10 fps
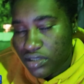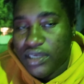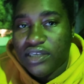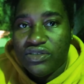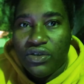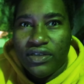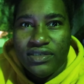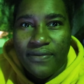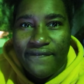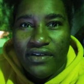So I was talking
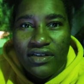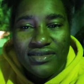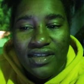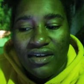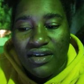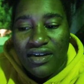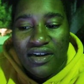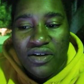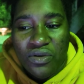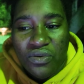to my friend, telling her
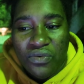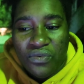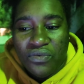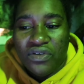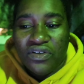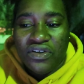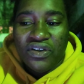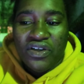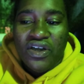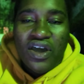that how
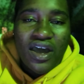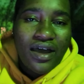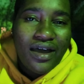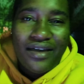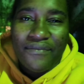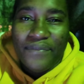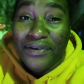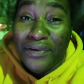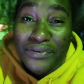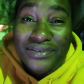I've
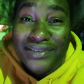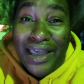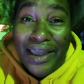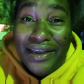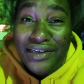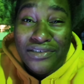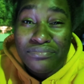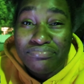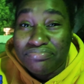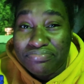been outside
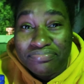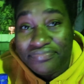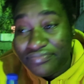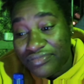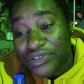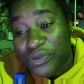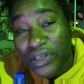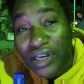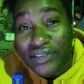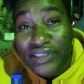
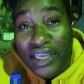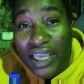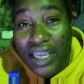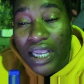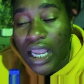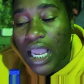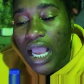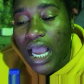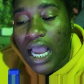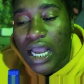doing nothing,
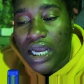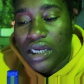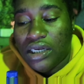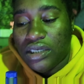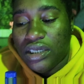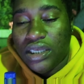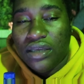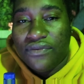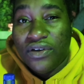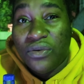and
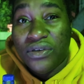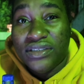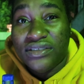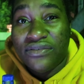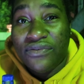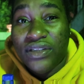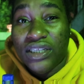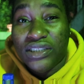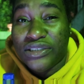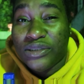if I was
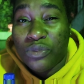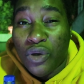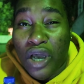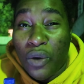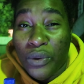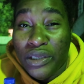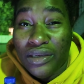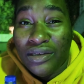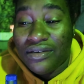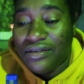feeling to smoke a
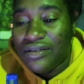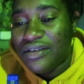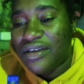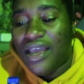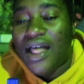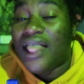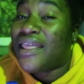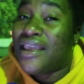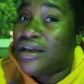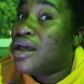weed,
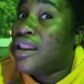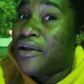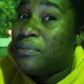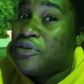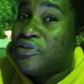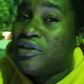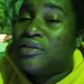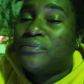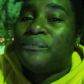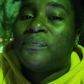like, let it be
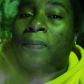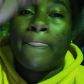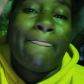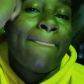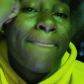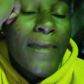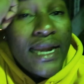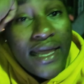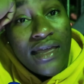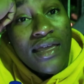real,
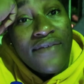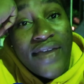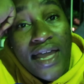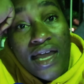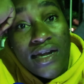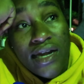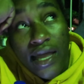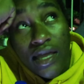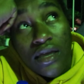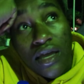like if I had
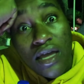to